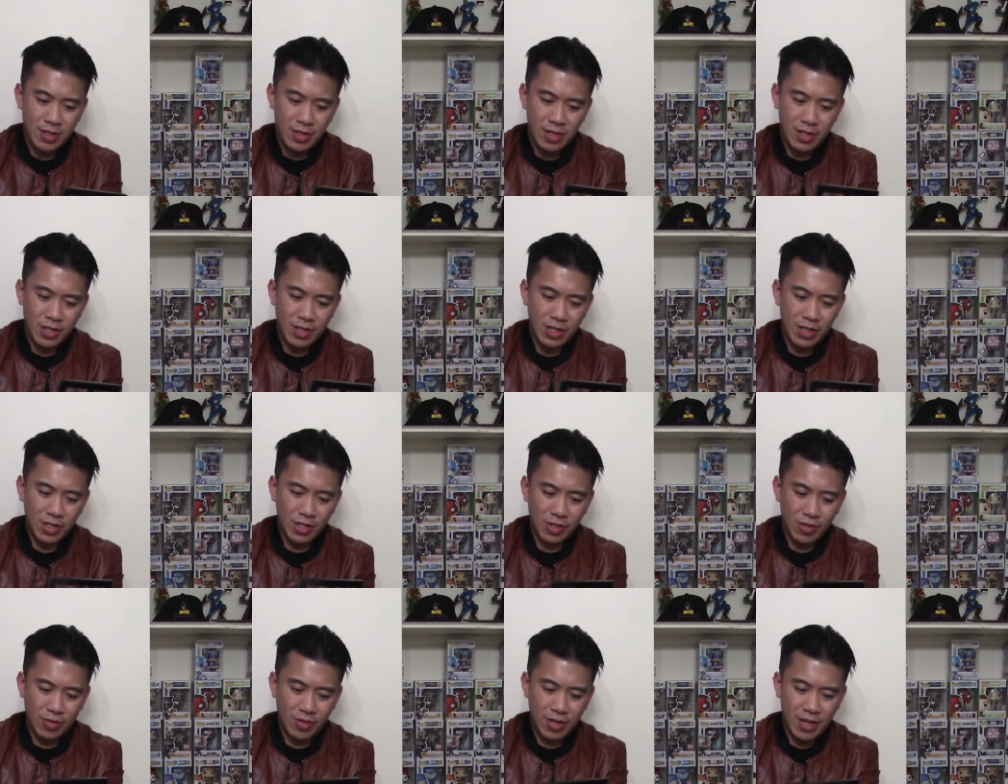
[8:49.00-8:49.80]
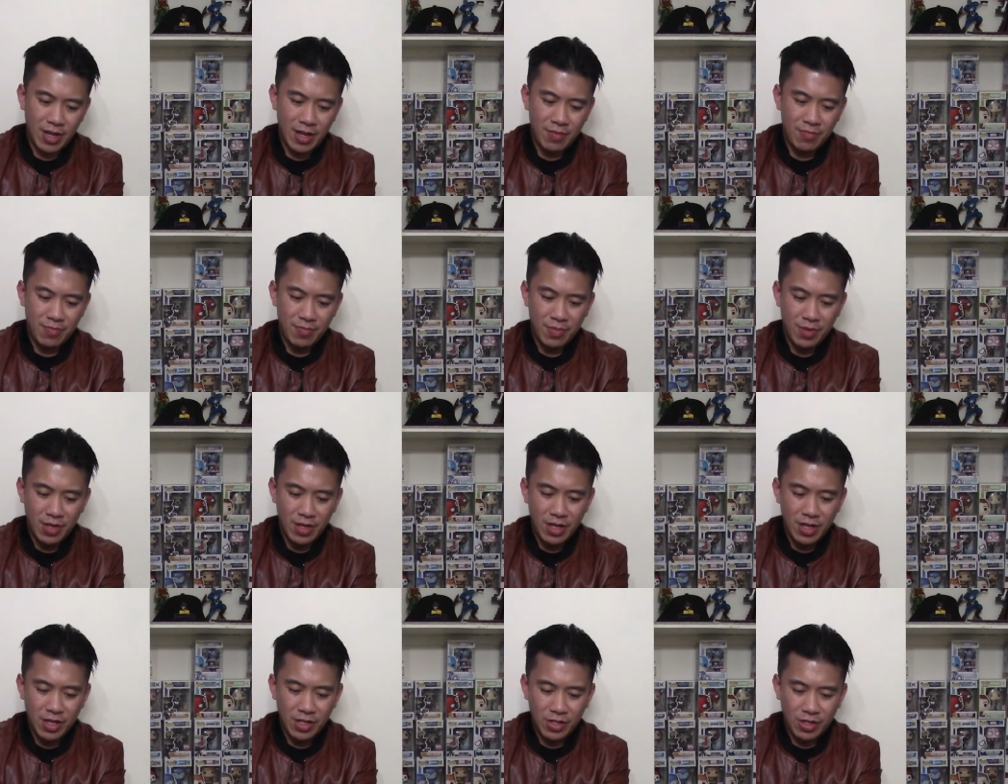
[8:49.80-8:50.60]
It's okay.
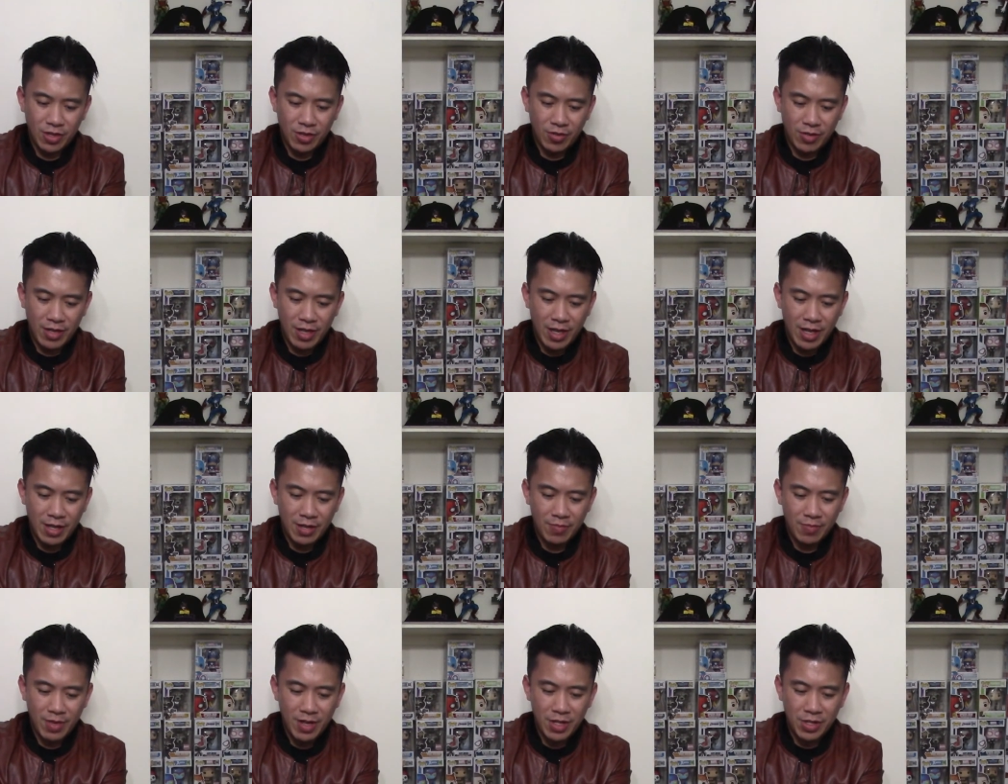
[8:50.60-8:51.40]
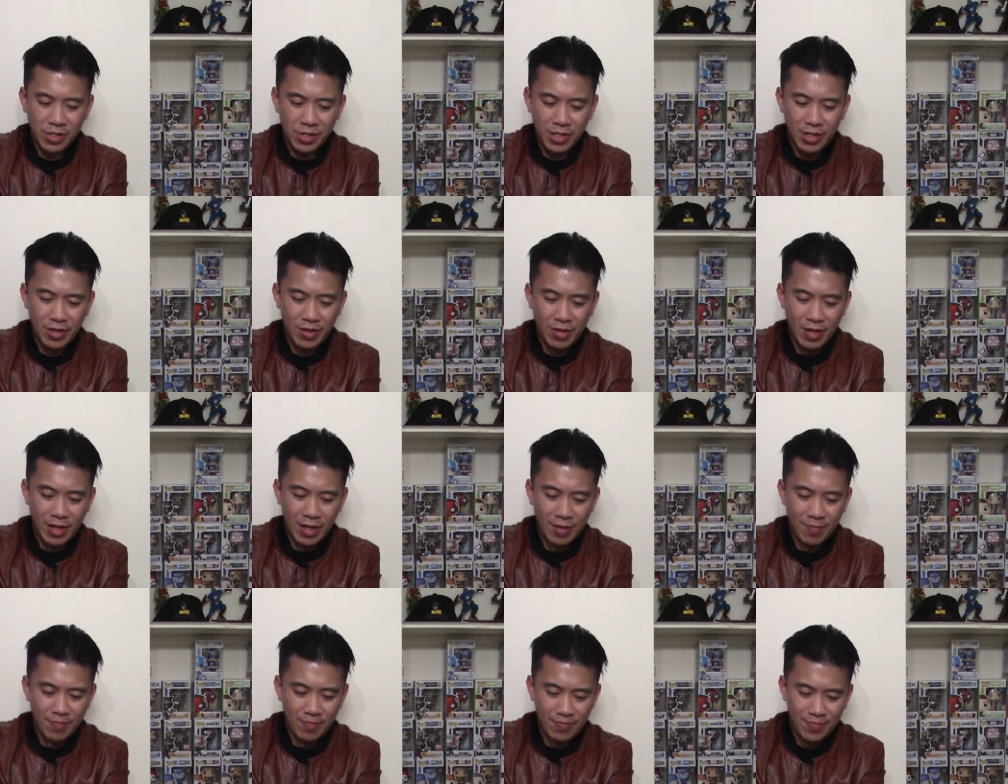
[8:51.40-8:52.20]
It's still
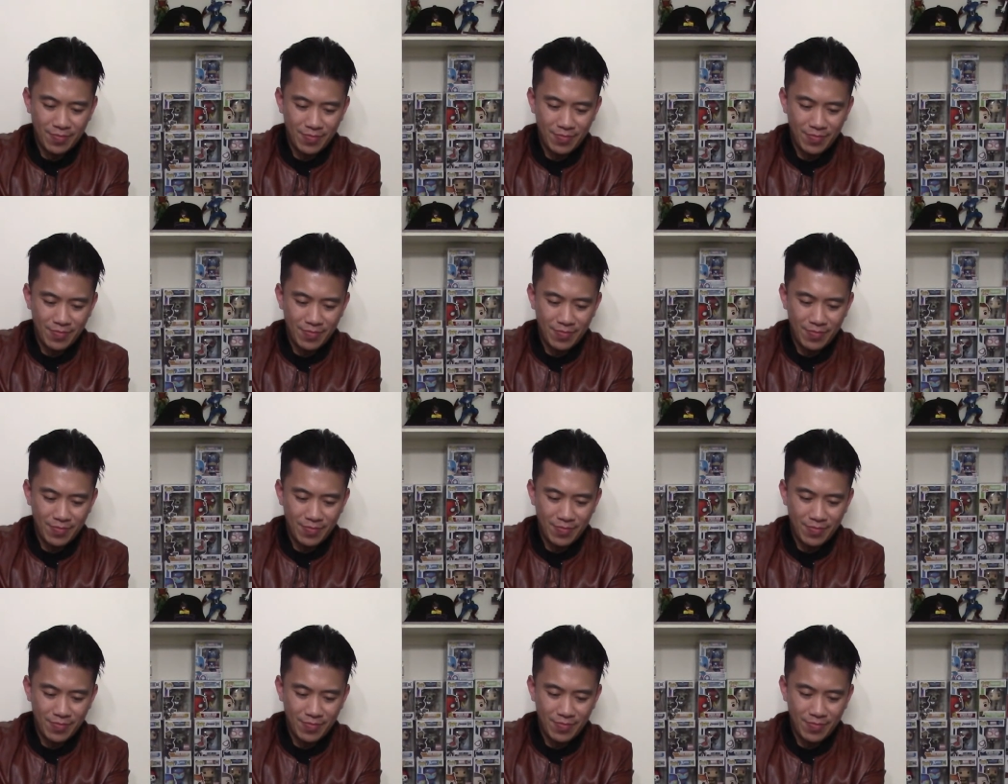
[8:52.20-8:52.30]
up.